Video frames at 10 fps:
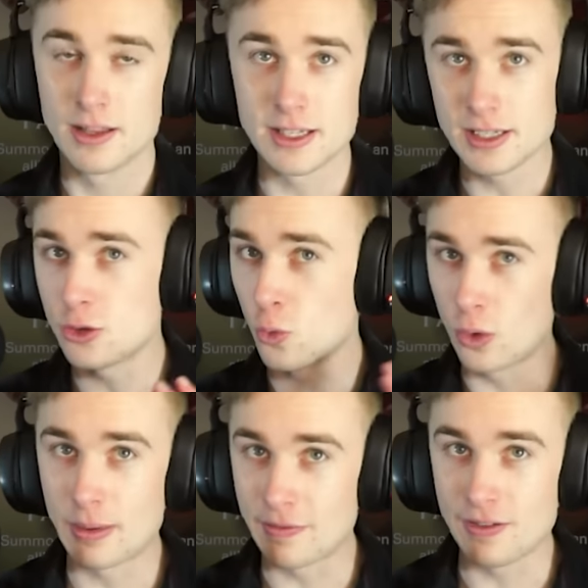This is
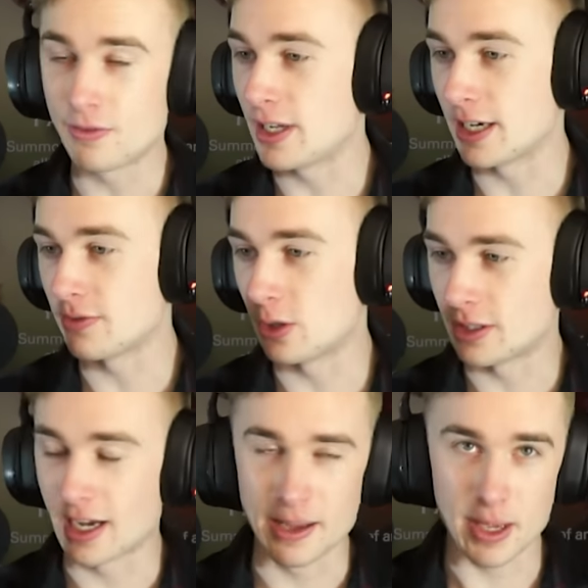one of my favorite decks of all
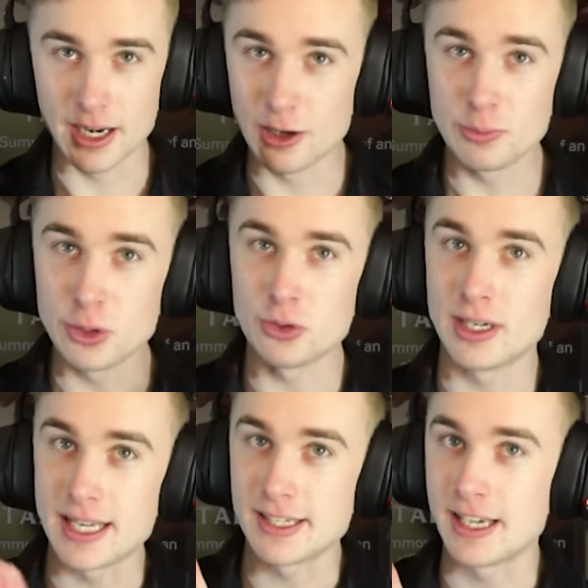time, and I hope you enjoyed
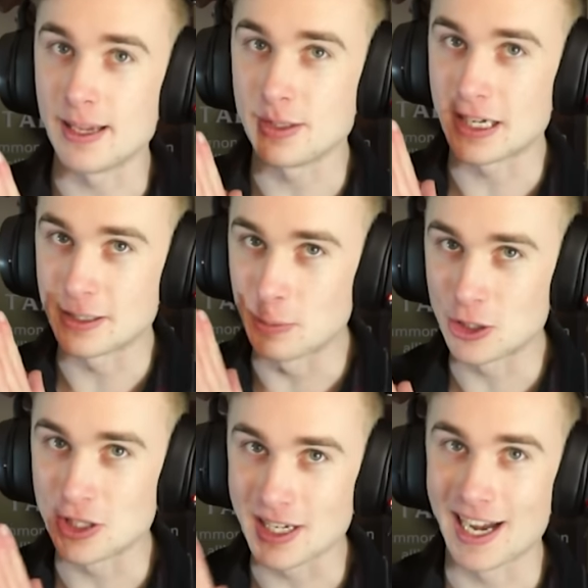today's games as
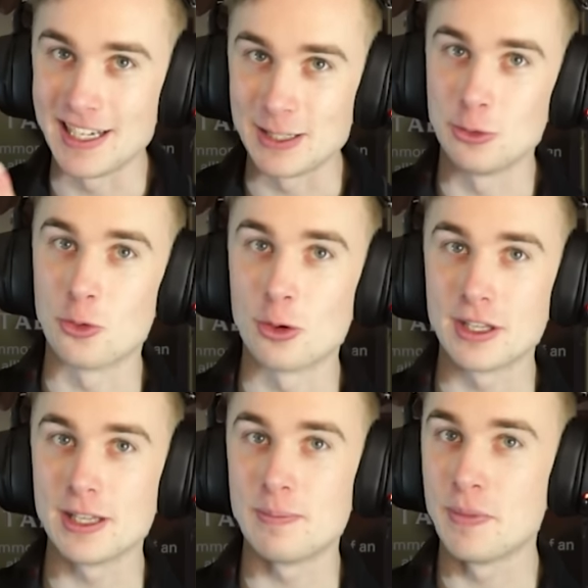much as I did
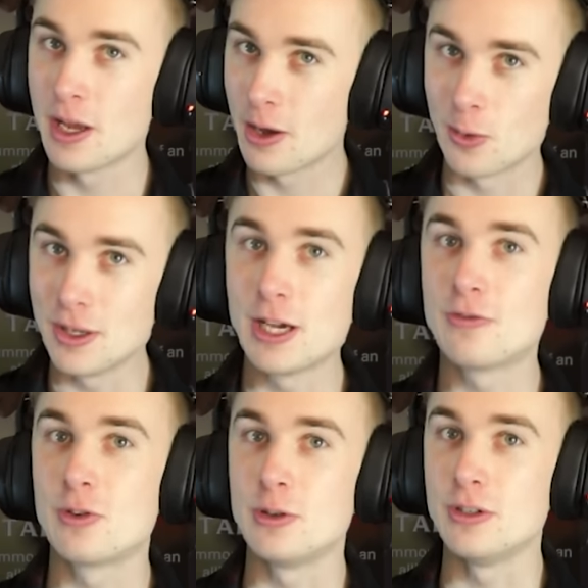recording them.
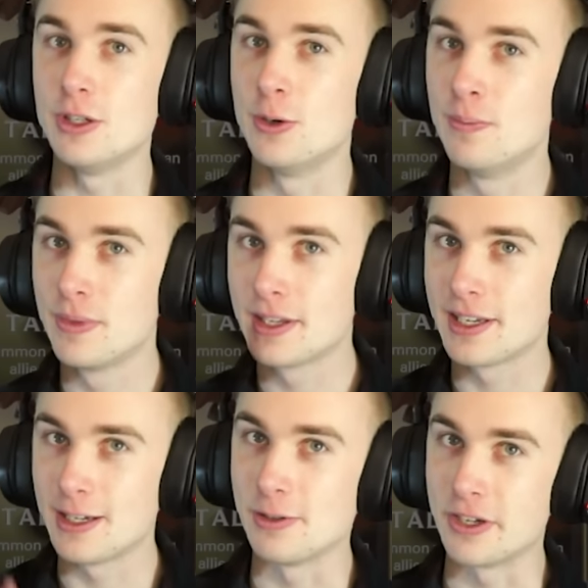Without further ado,
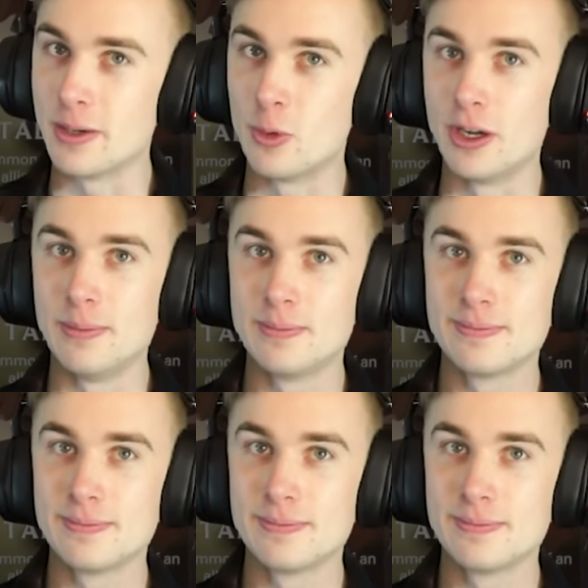here's game one.